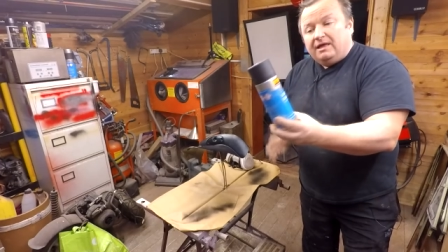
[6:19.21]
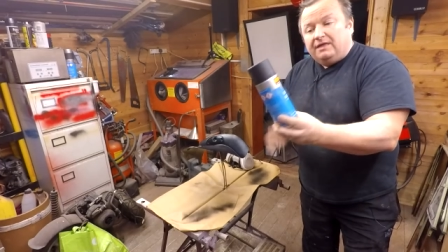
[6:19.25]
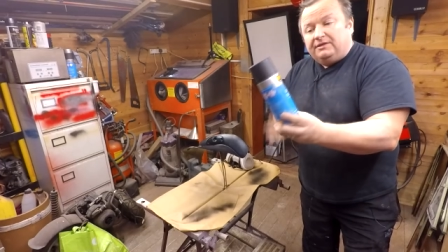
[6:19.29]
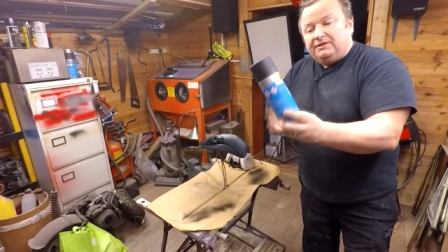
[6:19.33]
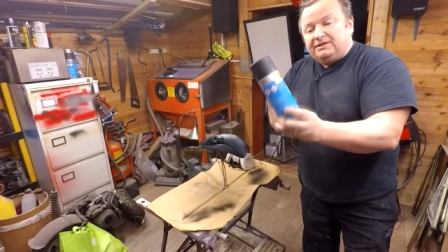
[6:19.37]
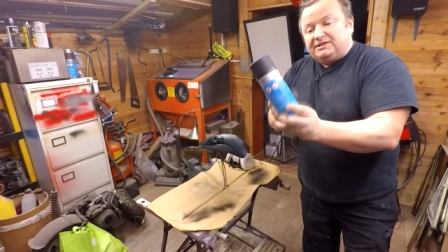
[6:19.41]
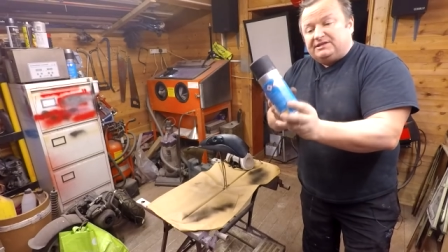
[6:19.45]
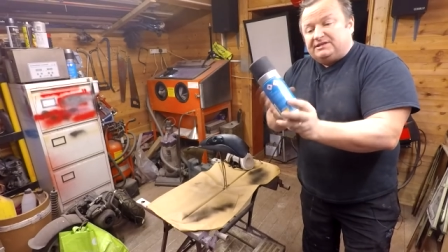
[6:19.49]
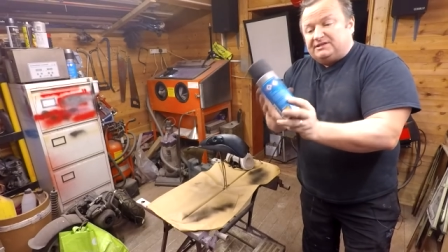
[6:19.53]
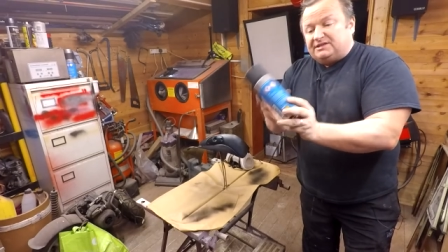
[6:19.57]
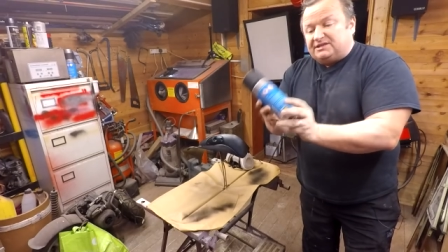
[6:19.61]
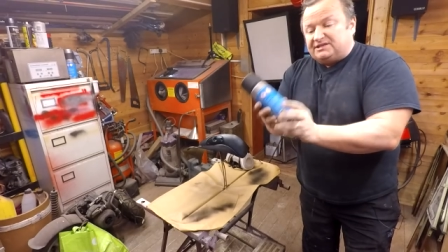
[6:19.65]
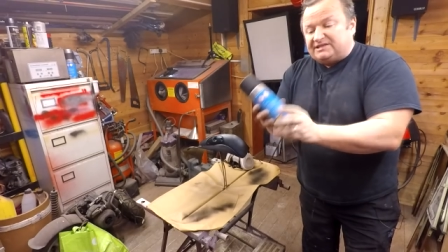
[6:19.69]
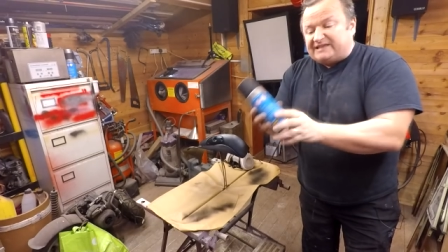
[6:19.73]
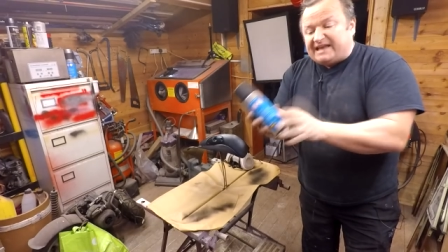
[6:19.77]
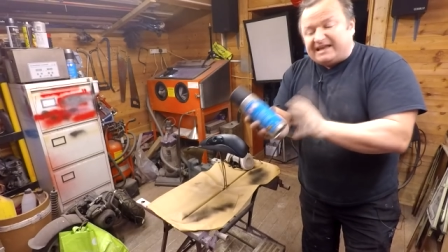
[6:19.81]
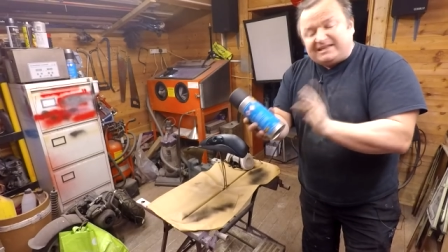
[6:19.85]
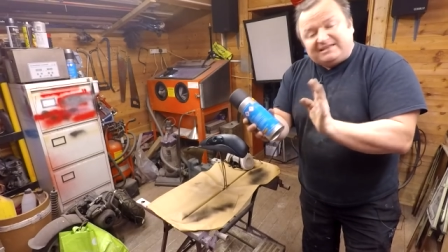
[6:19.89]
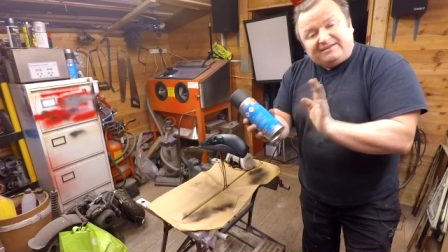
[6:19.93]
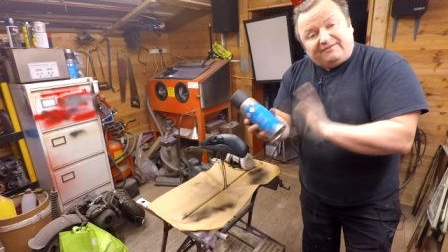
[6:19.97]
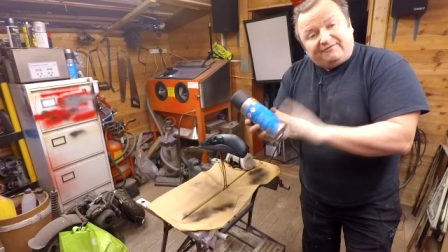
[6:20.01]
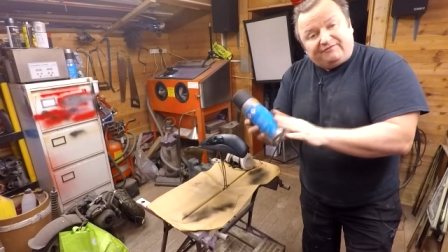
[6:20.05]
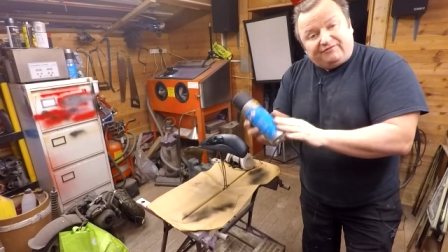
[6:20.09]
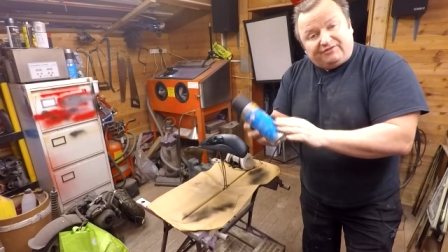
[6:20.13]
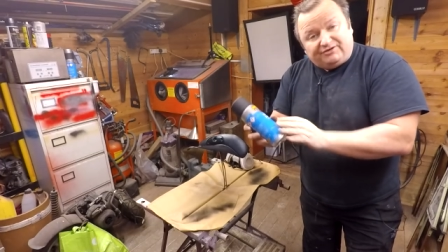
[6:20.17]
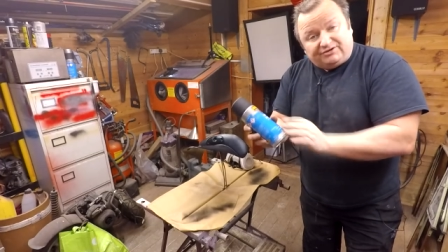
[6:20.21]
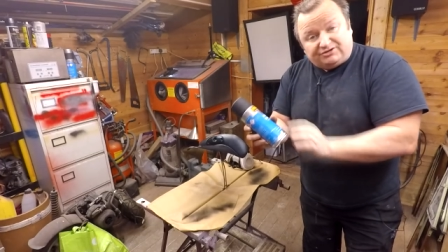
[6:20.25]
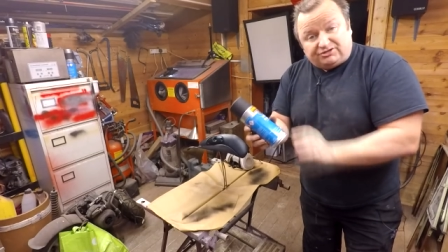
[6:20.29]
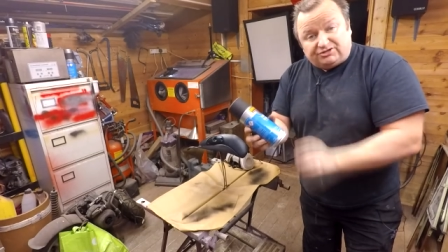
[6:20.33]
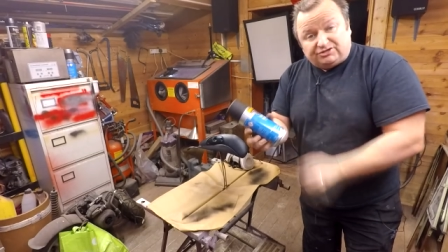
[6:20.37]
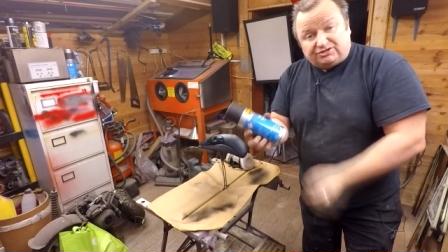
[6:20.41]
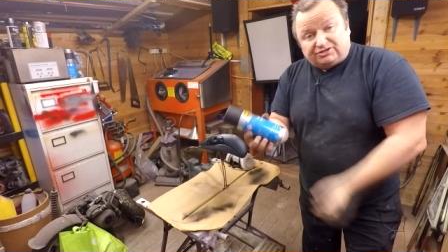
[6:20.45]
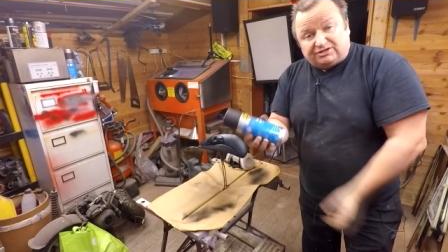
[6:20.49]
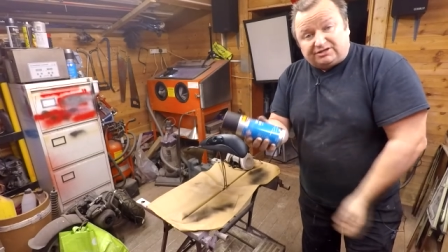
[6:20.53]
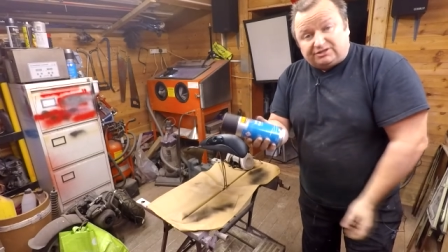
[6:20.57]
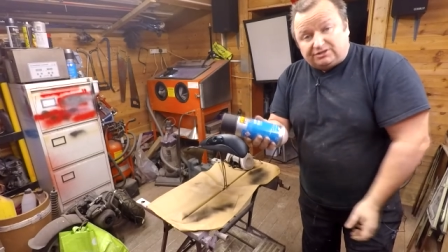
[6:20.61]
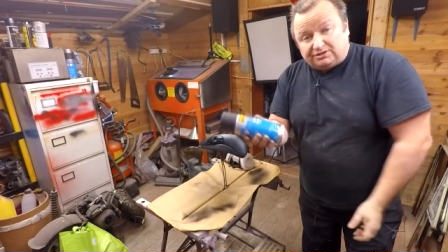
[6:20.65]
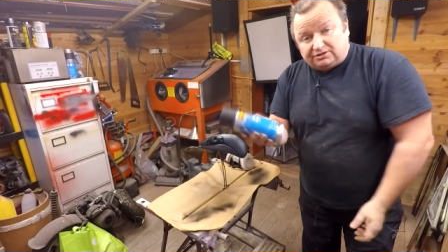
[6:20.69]
This is a satin finish, as
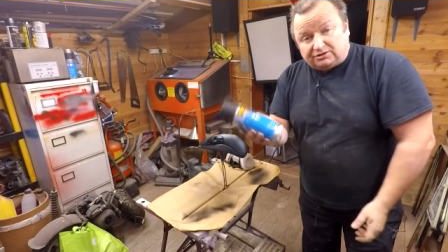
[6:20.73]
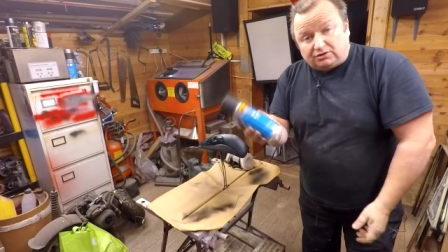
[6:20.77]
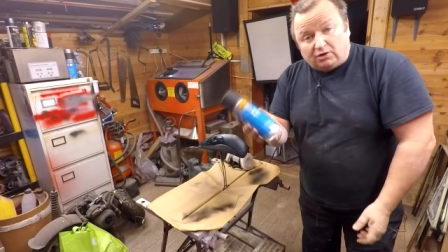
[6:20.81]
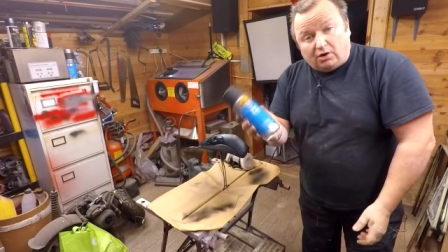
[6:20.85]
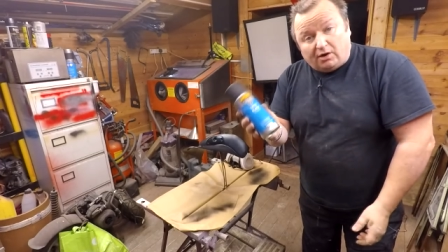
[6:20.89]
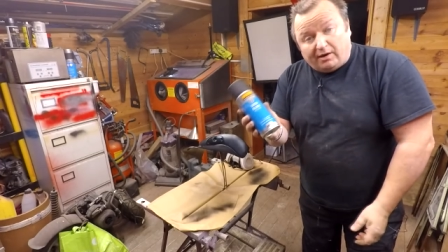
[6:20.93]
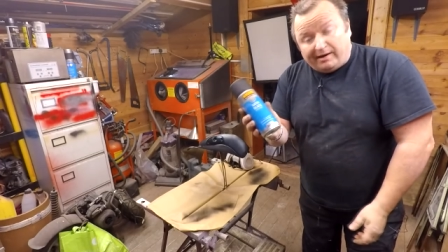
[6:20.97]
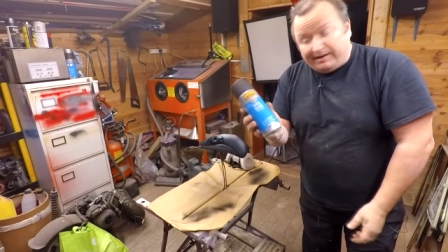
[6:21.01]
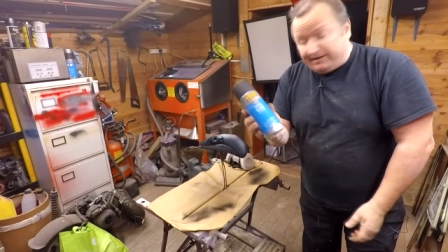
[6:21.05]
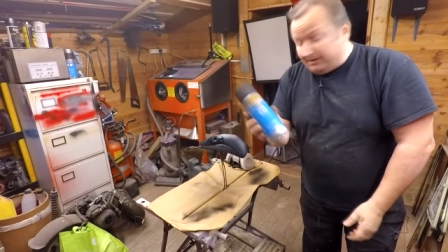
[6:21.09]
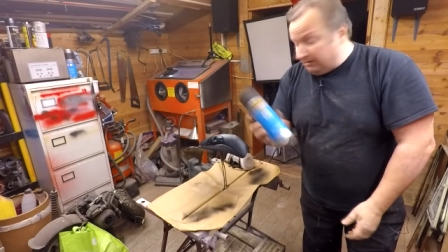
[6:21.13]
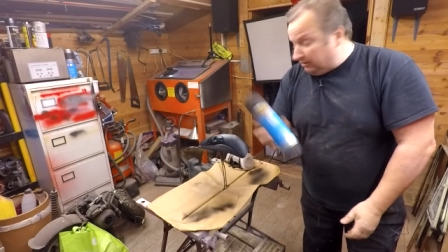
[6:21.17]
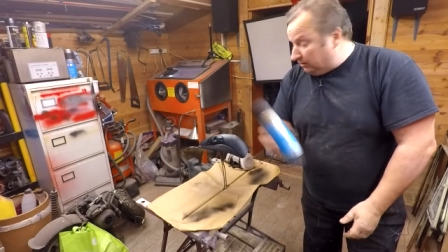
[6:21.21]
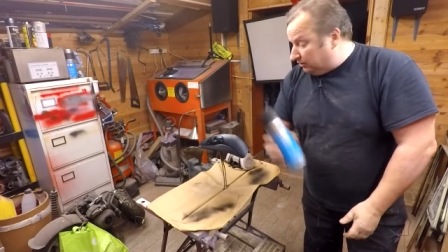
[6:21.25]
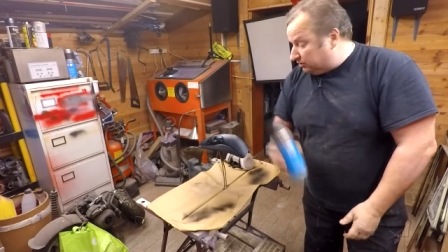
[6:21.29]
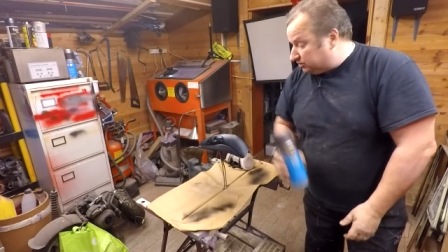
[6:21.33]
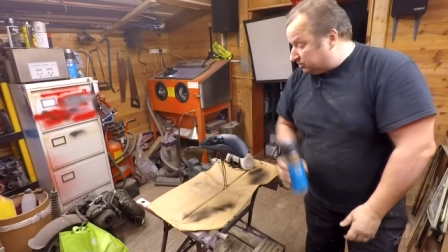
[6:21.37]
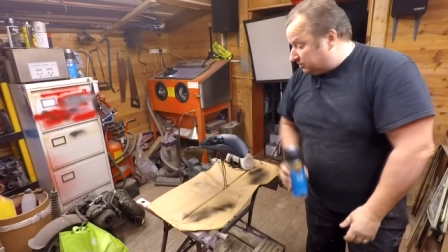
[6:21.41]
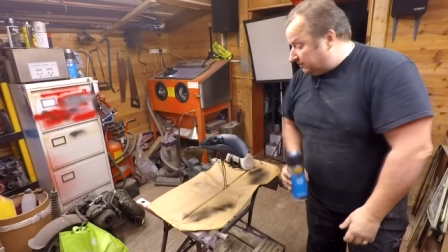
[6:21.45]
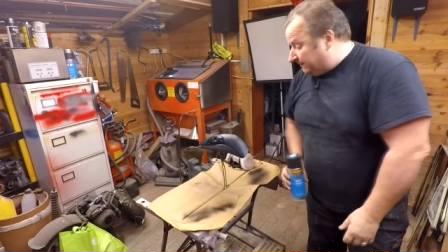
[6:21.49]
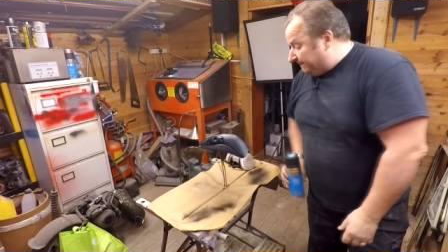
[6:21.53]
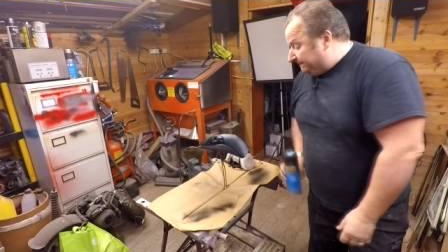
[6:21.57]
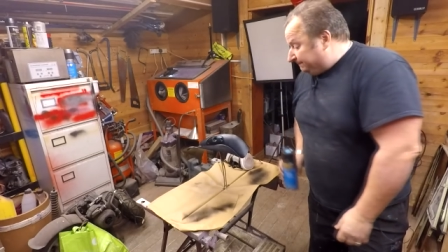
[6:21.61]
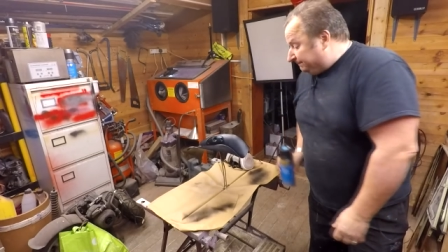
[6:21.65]
I said, it's not high gloss,